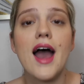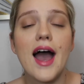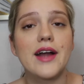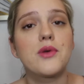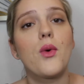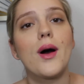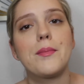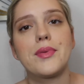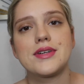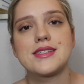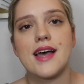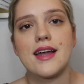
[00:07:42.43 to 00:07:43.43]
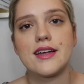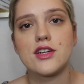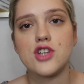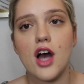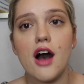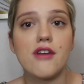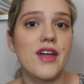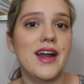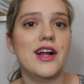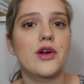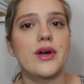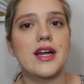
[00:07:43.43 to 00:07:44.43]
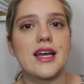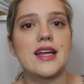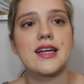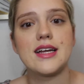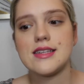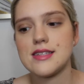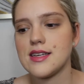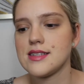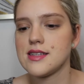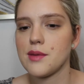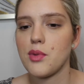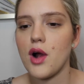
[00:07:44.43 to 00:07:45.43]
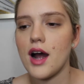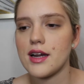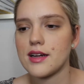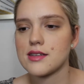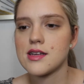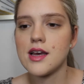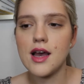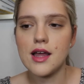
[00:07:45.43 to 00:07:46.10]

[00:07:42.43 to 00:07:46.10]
and what percentage of that ingredient is in the product.